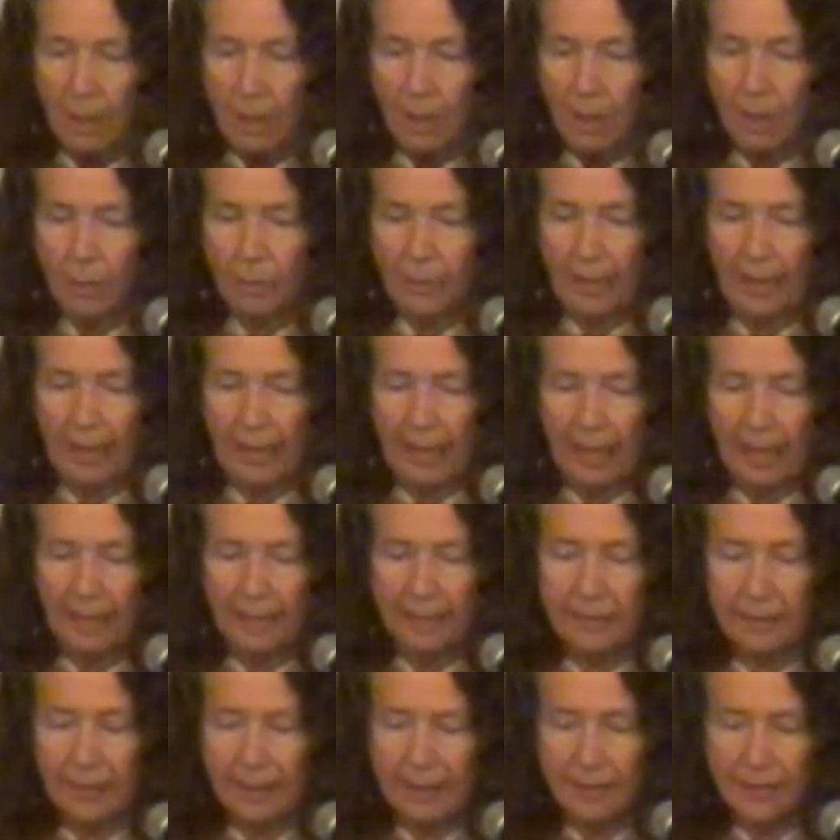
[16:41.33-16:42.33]
Okay,
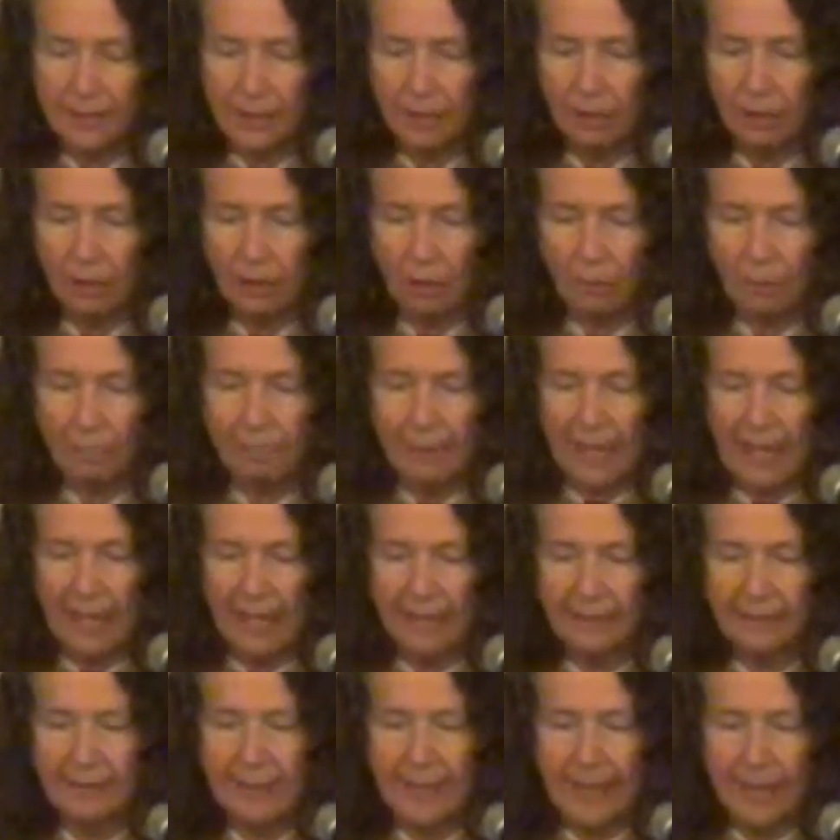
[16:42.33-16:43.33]
I'd like to go
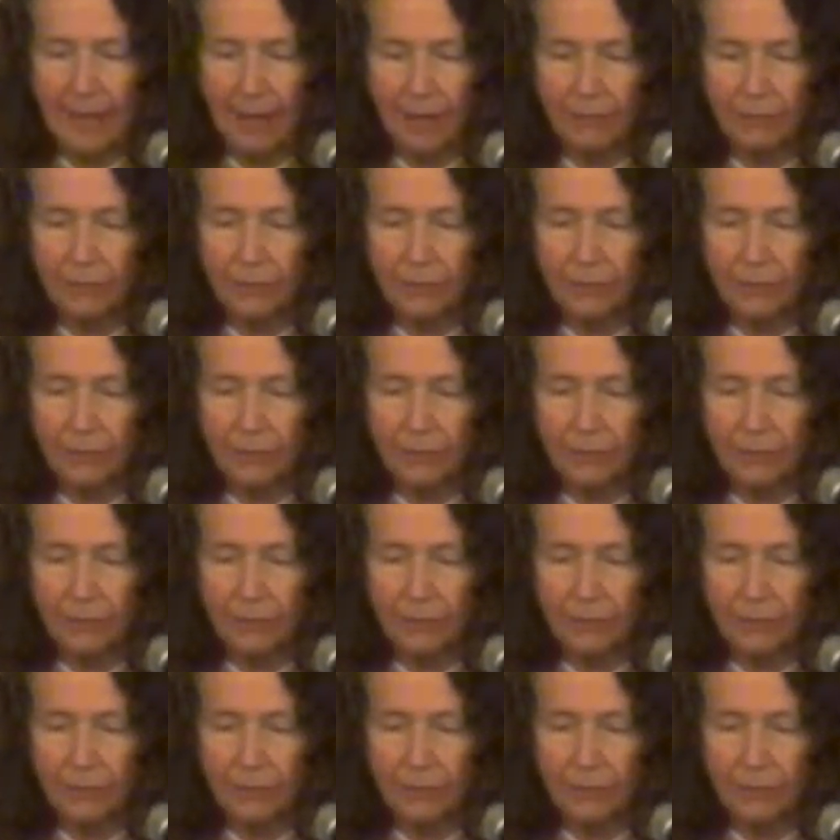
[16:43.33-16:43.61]
back now